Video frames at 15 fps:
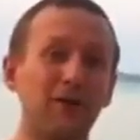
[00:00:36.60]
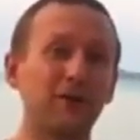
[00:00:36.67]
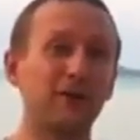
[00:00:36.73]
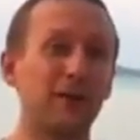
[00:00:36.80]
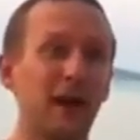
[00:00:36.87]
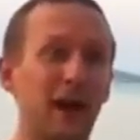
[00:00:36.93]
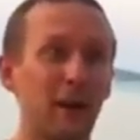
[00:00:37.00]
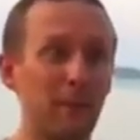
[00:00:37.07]

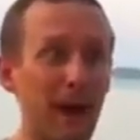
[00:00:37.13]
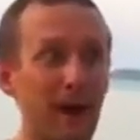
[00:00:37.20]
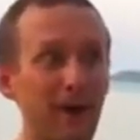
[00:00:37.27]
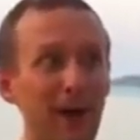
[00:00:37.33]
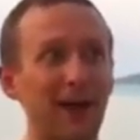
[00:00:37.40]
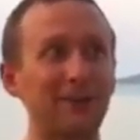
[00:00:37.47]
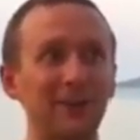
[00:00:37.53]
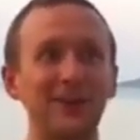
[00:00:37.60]
about at
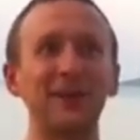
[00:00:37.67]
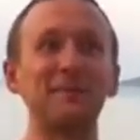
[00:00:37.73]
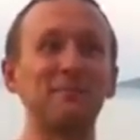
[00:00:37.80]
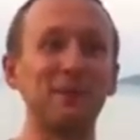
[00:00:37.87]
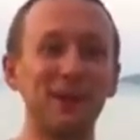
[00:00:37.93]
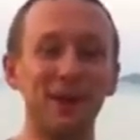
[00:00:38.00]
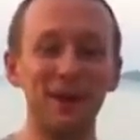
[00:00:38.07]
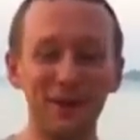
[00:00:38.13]
the link
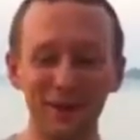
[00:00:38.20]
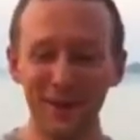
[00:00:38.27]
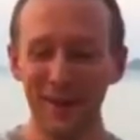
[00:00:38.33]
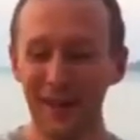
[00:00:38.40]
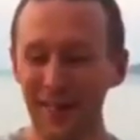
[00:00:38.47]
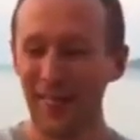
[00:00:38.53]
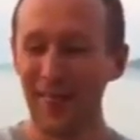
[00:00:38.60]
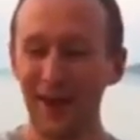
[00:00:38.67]
below.
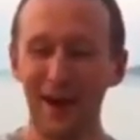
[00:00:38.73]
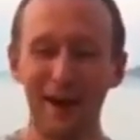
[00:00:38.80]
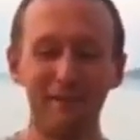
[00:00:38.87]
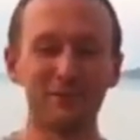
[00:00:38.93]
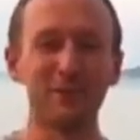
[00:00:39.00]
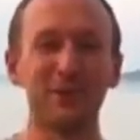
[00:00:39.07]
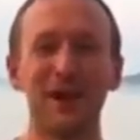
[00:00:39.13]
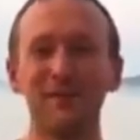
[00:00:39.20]
So
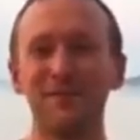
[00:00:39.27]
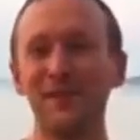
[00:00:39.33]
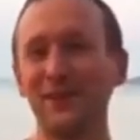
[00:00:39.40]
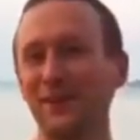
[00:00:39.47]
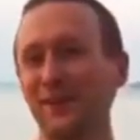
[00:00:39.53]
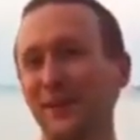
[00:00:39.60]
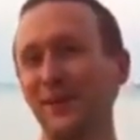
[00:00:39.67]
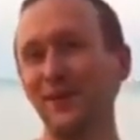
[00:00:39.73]
without further
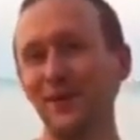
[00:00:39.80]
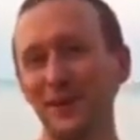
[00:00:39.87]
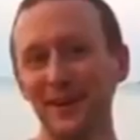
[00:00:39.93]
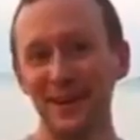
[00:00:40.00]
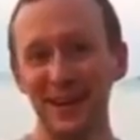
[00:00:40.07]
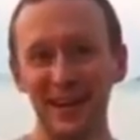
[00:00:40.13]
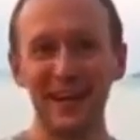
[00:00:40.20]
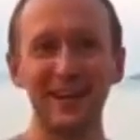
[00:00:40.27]
ado,
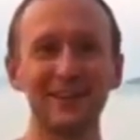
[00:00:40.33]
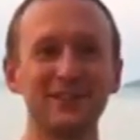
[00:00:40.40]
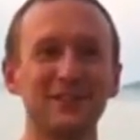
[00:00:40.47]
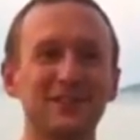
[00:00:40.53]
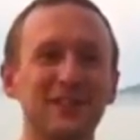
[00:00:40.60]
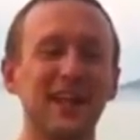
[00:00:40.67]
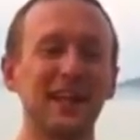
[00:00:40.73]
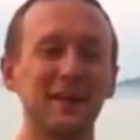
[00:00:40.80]
here's the
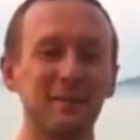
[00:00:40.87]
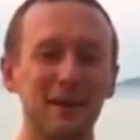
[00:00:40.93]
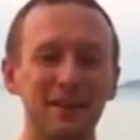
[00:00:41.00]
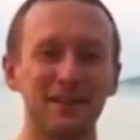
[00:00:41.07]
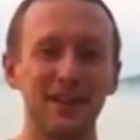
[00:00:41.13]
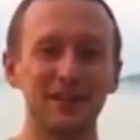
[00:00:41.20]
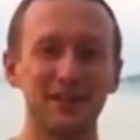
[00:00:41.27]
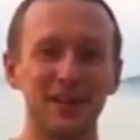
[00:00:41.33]
standing
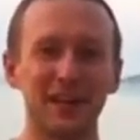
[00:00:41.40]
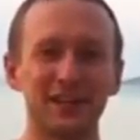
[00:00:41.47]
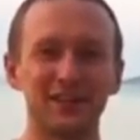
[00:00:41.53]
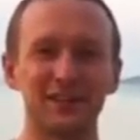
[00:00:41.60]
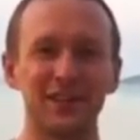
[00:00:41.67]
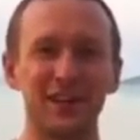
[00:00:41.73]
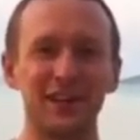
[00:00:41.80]
meditation exercise.